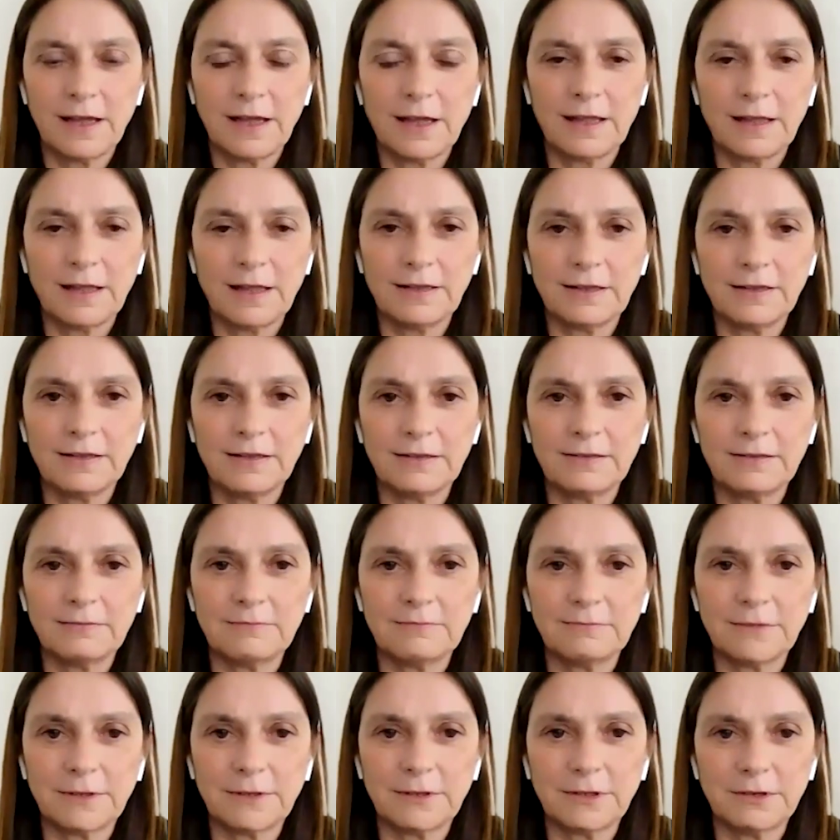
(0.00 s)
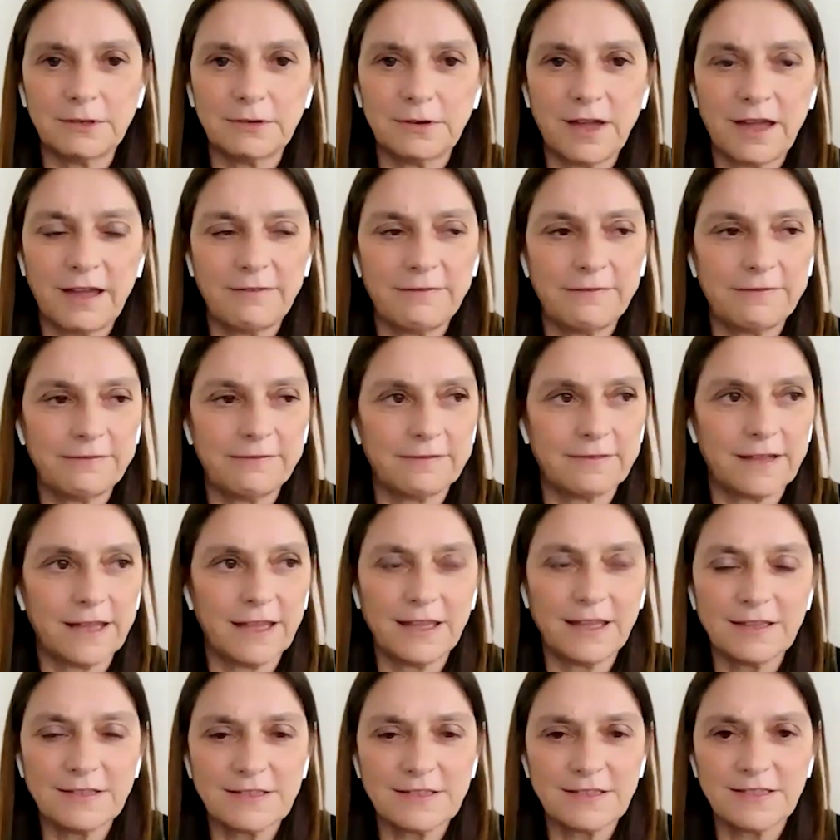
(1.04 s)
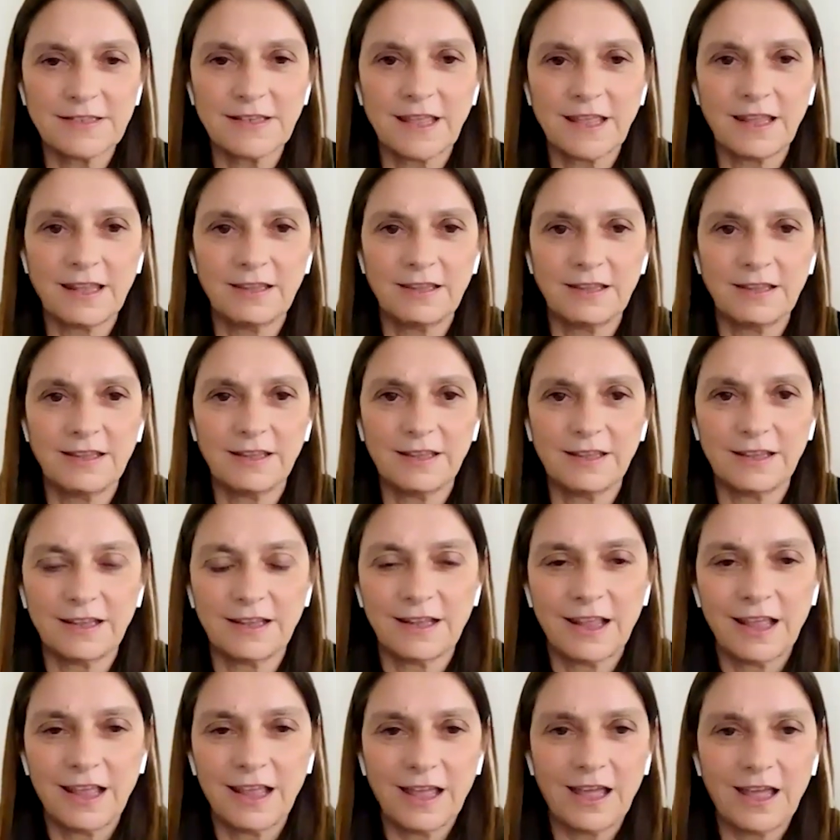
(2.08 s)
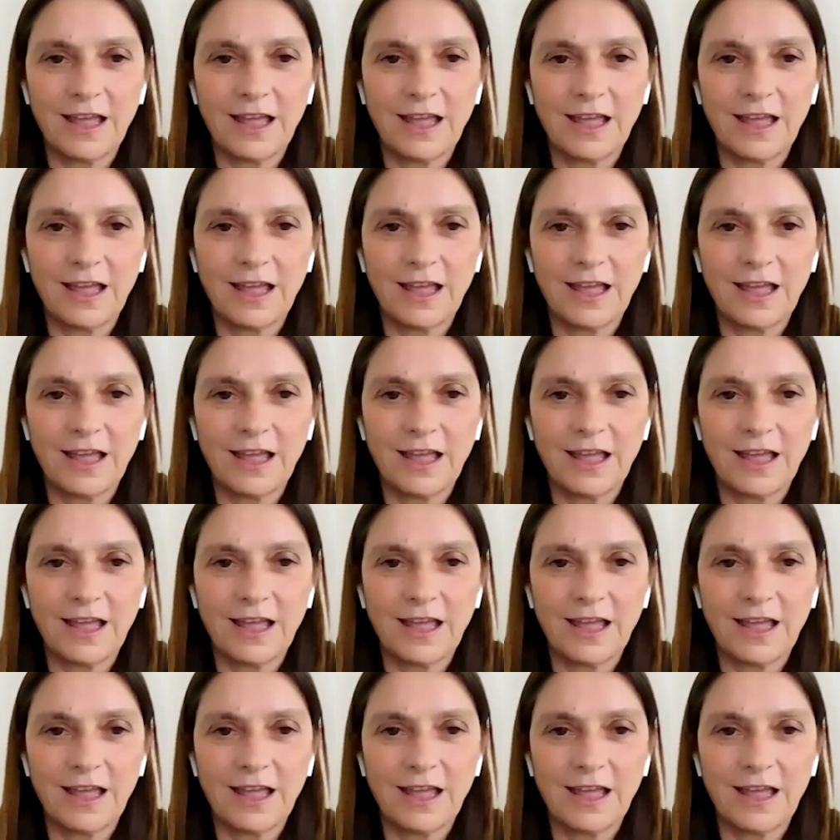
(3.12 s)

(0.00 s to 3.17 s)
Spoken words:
And when you have kids and